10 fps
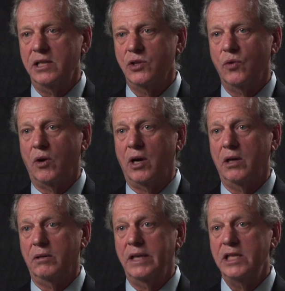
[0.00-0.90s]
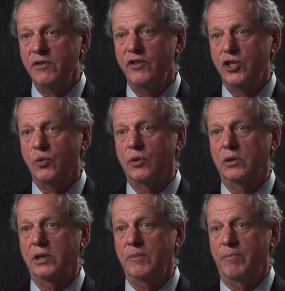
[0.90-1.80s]
into our
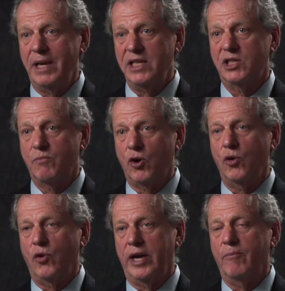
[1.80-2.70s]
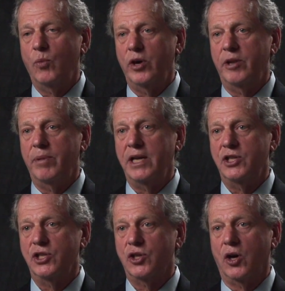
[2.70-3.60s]
individually based program where the
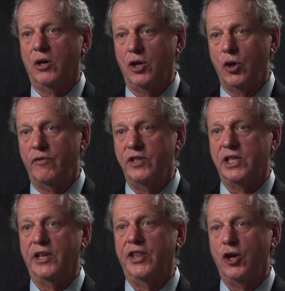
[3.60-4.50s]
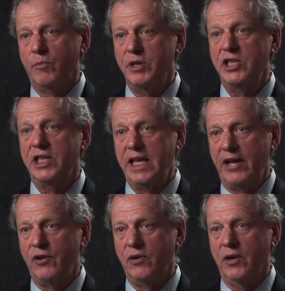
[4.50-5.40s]
patients go to physical therapy
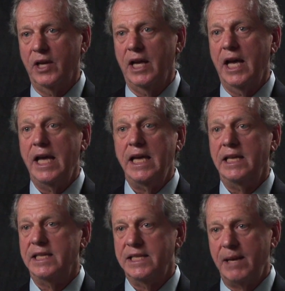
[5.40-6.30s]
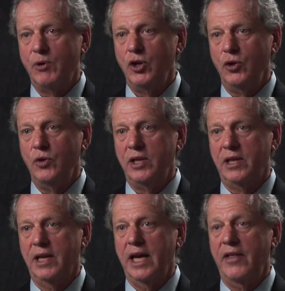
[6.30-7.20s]
together in a separate unit.